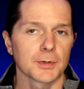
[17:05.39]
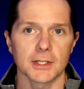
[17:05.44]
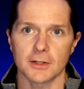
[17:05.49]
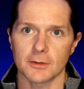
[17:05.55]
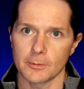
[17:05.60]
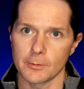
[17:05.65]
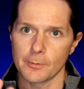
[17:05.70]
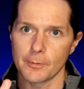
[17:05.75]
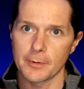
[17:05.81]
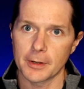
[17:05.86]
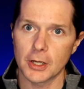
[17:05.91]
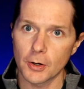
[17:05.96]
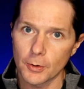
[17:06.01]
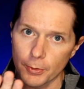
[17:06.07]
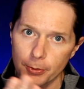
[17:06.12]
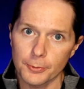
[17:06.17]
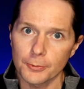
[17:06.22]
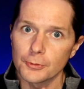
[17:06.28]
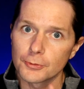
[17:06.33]
Particularly when we
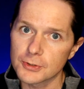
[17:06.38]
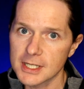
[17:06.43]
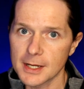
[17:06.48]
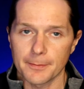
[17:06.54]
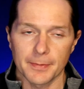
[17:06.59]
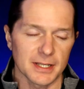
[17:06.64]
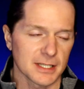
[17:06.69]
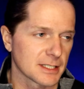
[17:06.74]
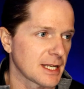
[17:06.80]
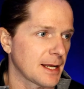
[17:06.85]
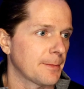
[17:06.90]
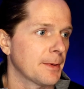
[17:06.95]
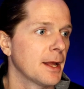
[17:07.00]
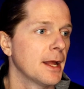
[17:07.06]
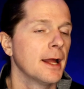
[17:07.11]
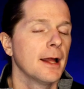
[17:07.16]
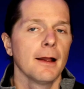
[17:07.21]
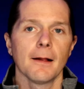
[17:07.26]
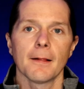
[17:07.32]
go through step by step
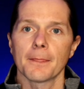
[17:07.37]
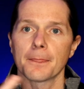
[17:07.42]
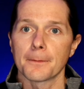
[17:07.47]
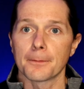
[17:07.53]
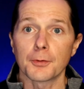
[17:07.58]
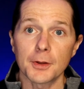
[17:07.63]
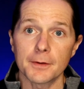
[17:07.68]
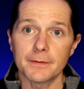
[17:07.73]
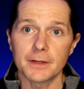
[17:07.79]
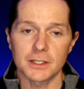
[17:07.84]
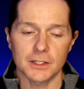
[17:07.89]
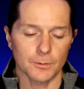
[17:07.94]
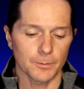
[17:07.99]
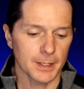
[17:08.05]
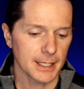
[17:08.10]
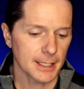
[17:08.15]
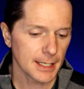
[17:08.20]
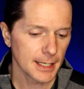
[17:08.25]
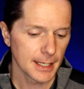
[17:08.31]
the previous
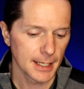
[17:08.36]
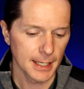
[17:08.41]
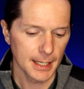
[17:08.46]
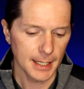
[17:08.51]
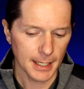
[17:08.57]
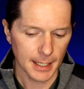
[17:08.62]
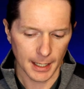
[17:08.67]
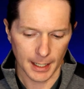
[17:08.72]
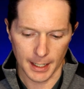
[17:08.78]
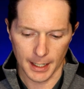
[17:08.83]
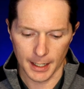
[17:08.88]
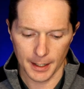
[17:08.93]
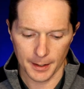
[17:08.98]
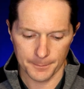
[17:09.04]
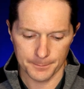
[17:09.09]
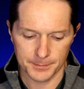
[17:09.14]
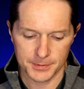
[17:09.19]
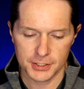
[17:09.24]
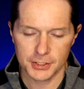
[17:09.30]
week.
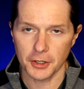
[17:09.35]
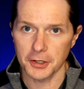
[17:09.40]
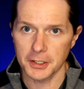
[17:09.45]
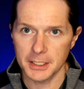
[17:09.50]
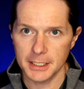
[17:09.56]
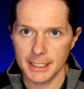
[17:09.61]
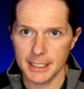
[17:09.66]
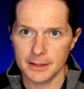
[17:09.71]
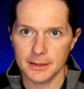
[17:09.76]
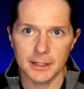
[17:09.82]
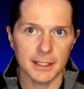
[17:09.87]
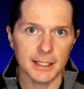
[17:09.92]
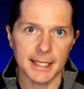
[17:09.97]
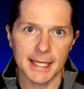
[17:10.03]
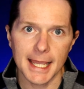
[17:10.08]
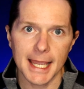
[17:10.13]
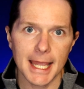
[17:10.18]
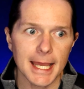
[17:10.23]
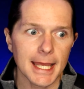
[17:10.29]
Starting to get the
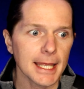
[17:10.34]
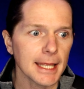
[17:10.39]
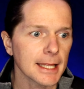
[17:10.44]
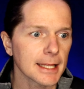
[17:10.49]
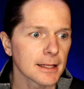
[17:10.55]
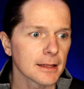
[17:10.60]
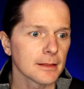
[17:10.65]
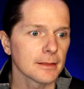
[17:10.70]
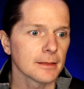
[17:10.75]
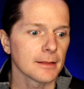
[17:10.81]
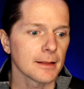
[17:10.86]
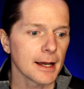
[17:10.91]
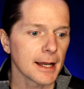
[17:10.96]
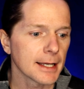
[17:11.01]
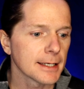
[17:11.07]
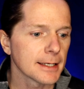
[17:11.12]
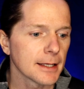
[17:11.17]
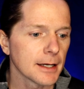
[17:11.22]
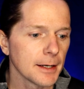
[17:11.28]
kit
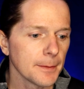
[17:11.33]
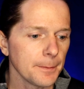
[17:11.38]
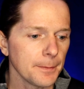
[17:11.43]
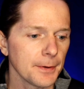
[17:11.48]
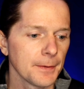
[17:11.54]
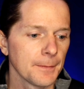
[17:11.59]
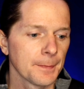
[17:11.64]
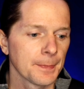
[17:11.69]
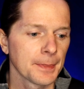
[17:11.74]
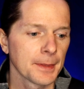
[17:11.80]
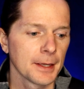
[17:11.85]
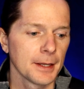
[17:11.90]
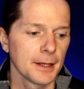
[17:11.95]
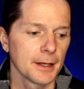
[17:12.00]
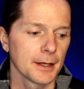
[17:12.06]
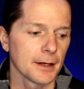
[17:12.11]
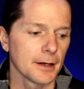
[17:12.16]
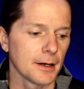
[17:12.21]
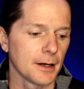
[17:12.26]
lined up.
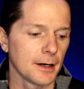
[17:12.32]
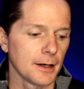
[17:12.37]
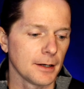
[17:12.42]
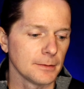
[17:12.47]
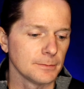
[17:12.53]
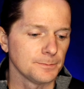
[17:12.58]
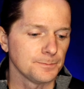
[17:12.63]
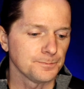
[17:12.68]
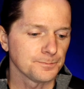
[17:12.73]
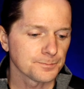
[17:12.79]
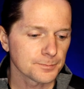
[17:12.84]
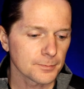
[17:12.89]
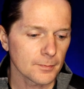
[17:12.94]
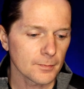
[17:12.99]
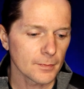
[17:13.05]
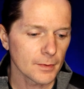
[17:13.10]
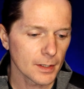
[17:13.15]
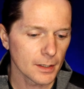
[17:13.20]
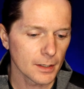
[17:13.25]

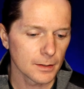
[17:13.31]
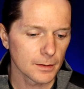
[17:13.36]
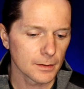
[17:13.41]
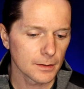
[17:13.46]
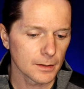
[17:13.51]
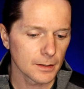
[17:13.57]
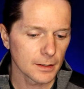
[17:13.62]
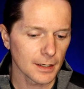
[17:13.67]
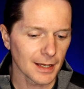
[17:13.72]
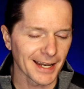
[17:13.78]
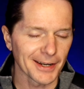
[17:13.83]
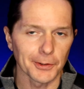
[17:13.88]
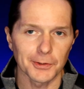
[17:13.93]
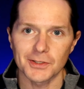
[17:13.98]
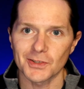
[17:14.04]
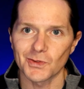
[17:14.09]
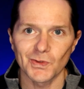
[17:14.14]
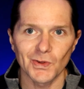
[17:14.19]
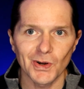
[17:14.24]
I know
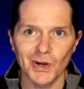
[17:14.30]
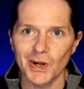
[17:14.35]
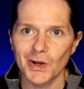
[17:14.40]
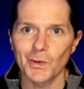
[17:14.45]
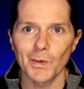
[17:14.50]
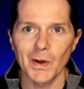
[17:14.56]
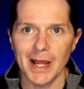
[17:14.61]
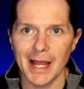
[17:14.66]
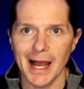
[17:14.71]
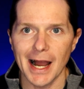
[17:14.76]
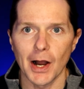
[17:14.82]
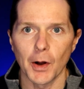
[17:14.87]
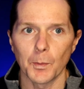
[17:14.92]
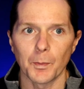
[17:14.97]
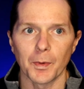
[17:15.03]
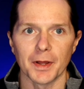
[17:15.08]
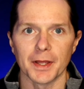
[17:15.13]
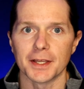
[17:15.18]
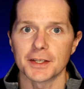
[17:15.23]
it's a long way
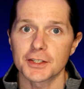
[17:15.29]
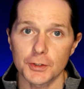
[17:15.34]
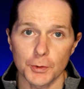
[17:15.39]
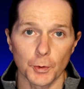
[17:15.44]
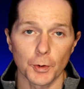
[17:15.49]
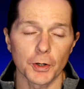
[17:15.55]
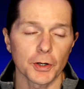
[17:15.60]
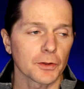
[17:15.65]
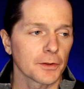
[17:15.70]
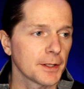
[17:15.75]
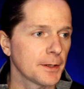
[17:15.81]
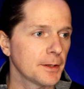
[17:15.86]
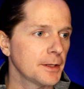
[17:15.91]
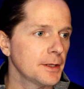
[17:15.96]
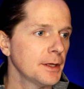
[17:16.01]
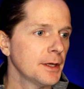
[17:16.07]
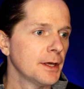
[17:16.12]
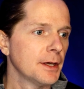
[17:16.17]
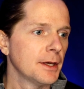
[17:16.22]
out, but
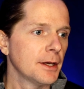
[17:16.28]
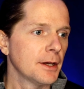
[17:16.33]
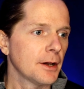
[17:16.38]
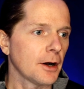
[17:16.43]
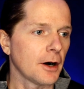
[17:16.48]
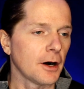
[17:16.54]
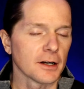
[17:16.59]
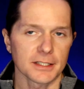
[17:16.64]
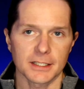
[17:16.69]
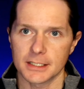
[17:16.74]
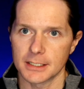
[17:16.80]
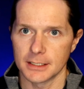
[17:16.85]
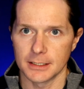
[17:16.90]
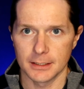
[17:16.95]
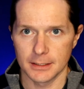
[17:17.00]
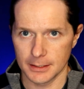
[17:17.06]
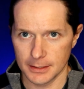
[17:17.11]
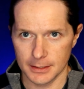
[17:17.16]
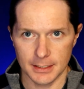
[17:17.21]
historically,
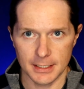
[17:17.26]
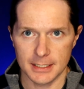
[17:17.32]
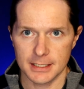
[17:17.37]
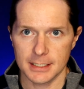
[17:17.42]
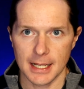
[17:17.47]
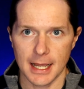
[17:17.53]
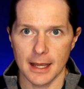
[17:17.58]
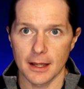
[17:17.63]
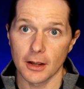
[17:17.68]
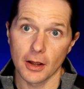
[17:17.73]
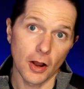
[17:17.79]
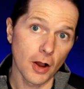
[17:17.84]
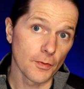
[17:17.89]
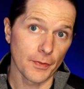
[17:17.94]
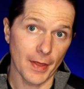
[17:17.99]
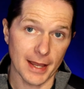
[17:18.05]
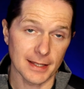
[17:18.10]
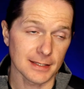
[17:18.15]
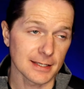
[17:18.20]
Austin, the
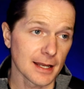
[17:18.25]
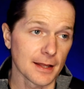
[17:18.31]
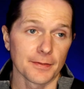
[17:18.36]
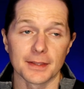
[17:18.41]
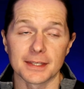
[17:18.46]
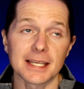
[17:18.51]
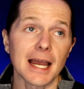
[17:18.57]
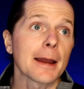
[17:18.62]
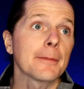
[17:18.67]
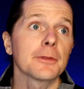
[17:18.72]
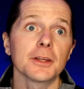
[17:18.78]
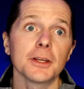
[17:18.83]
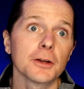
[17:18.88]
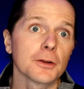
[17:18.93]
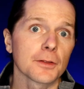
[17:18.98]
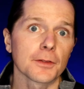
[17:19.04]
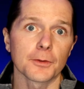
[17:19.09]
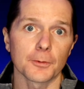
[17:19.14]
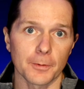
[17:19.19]
time of the
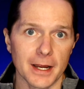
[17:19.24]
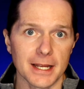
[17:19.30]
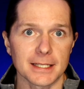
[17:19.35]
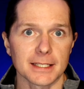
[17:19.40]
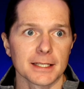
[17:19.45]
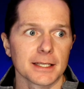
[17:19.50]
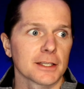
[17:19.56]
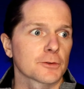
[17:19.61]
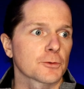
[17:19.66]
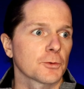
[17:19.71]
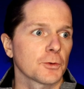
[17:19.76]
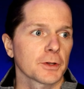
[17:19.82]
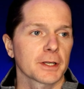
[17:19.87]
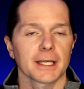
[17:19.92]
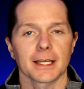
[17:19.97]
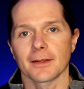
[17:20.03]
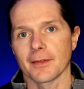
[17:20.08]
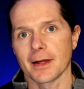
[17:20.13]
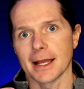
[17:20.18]
year that the race is, we're
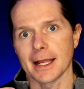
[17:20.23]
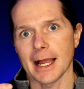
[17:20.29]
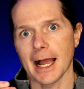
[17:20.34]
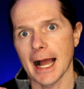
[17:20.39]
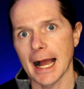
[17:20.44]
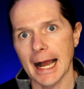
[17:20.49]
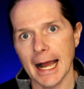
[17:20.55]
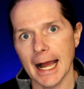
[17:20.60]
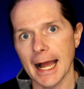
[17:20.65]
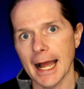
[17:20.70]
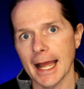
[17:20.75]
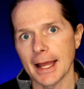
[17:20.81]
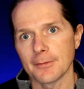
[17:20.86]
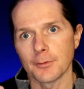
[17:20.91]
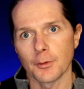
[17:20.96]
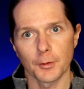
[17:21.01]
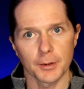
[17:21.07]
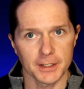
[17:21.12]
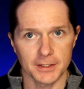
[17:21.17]
looking at like
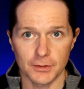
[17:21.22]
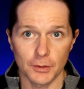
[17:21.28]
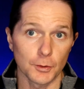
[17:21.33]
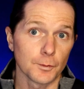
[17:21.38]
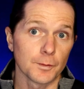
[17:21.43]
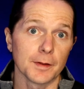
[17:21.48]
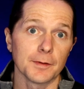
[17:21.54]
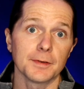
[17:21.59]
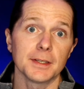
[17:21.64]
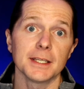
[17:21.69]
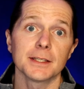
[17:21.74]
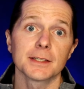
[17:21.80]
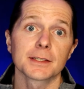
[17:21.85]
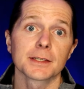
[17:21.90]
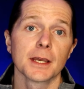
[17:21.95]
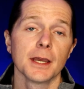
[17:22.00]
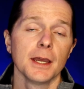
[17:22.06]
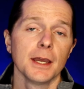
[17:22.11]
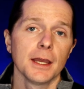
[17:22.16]
high 40s, low
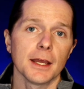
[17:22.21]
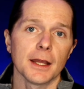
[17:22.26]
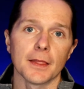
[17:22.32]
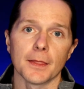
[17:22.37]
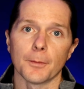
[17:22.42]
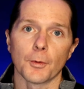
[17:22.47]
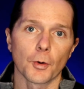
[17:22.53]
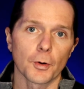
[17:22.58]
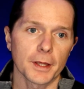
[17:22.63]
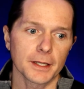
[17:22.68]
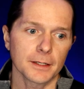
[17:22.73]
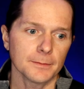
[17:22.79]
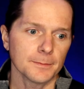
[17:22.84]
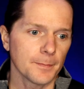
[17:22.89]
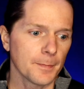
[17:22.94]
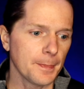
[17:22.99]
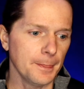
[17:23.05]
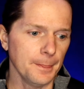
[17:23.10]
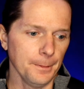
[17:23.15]
50s in the
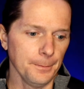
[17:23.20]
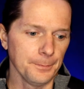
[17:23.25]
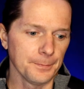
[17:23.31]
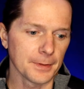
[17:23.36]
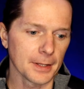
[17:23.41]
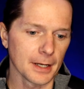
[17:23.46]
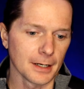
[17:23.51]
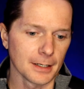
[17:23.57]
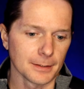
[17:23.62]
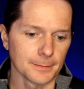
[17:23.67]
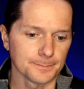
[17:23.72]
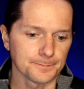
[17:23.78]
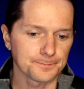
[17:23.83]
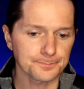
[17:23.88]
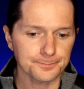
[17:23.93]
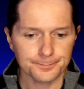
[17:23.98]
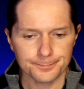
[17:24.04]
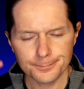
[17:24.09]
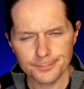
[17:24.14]
morning.
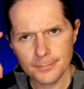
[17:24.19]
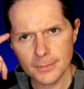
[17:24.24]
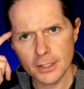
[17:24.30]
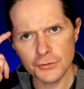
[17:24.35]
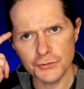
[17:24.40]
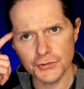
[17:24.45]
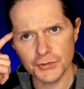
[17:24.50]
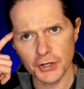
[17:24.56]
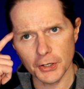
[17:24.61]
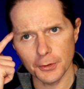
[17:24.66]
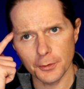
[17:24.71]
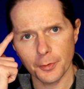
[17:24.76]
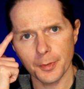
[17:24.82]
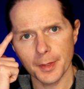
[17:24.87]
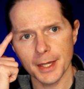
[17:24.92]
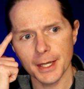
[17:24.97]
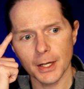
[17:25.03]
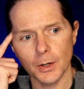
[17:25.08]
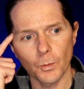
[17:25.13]
Starting
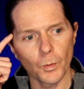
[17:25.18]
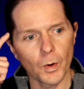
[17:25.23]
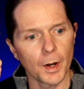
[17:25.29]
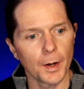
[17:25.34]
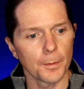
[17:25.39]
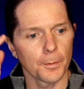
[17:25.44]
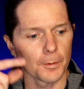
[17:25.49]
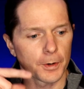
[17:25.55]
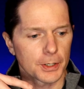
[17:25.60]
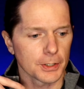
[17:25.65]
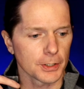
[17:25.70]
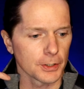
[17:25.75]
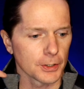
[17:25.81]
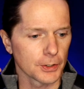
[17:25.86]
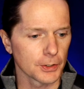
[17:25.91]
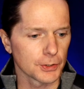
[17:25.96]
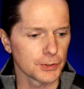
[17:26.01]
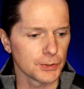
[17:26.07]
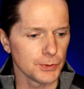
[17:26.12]
to think what we're going
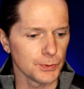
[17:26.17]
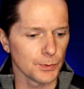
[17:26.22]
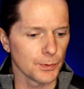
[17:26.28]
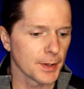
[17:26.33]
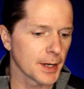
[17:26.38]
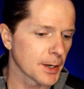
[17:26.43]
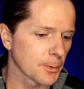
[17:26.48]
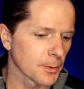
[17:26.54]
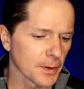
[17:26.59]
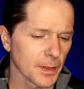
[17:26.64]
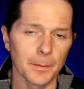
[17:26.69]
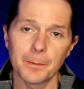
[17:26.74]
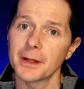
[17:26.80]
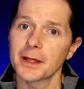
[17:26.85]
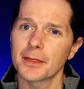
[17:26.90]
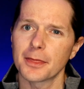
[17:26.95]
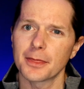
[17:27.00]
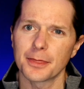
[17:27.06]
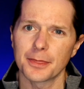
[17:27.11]
to do there. One of the
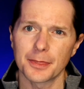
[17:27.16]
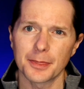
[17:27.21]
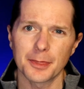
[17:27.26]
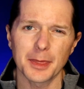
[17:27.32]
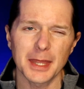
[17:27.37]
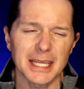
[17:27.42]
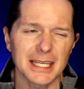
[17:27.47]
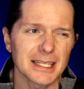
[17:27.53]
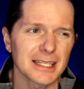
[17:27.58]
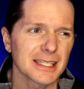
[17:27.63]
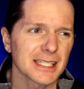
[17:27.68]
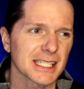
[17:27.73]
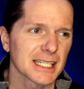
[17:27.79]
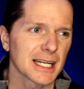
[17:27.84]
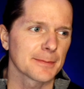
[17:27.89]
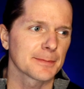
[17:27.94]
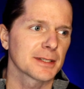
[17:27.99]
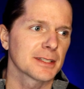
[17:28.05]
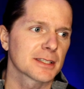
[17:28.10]
big
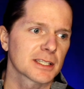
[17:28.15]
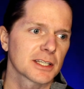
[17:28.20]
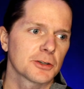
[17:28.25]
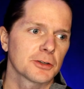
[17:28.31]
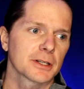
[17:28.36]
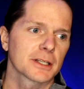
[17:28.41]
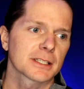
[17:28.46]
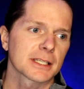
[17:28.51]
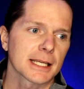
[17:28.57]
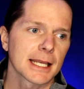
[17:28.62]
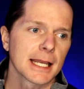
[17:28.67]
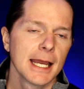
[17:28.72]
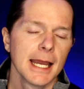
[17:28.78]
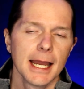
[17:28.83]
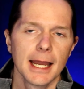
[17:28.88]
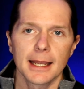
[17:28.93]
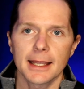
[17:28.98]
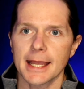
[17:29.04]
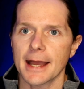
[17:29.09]
things that I'm considering is like
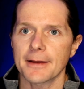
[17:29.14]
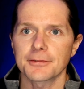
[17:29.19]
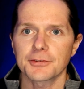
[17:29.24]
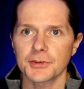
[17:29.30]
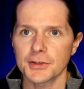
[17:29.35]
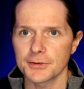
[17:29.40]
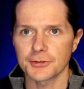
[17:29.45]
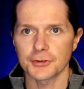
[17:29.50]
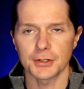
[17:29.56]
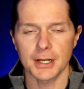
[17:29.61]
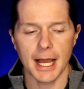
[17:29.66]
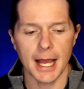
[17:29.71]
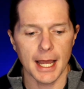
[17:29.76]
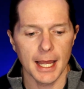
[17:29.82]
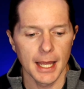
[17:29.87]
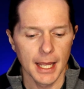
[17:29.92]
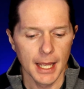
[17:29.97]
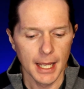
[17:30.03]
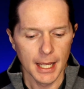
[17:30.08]
calf sleeves or
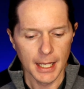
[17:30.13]
not.